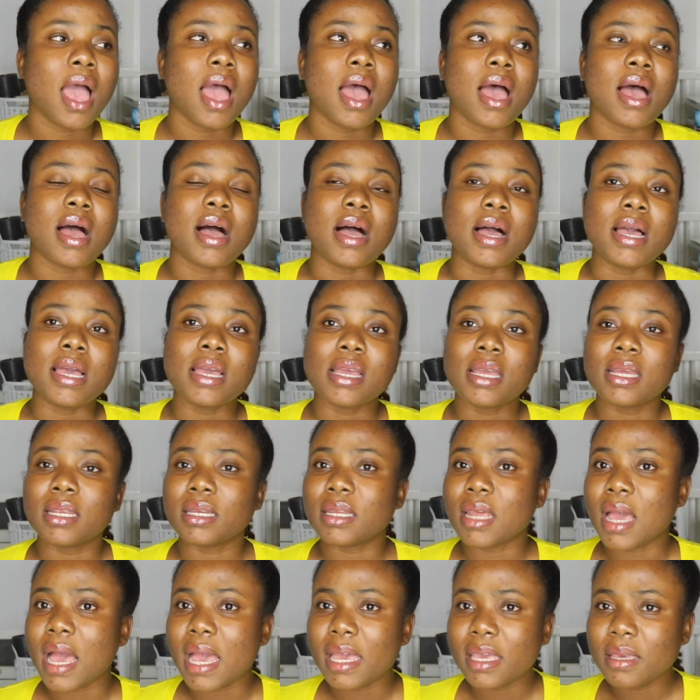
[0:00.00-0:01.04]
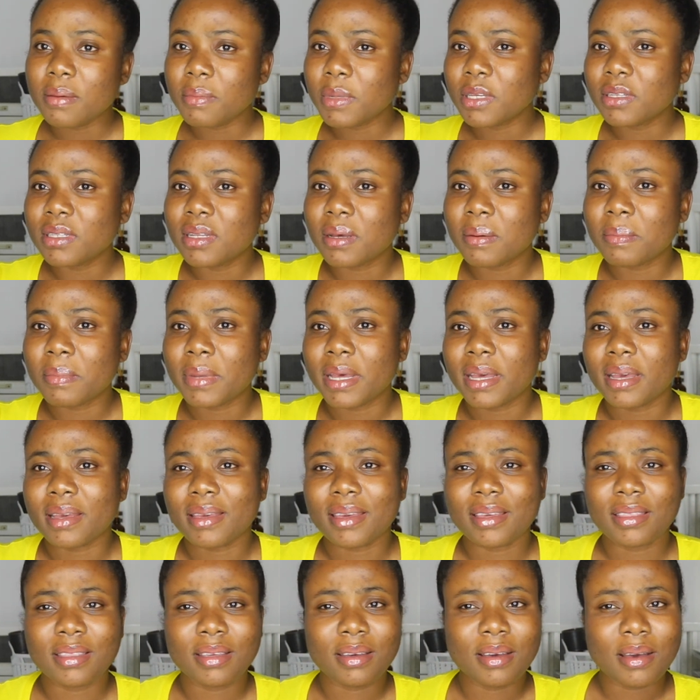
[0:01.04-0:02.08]
and I emailed them back,
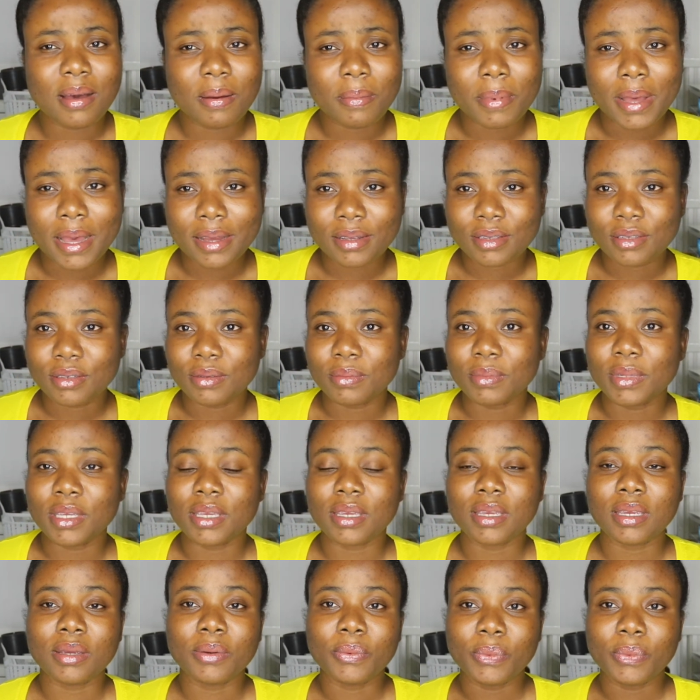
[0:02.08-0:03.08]
and they got back to me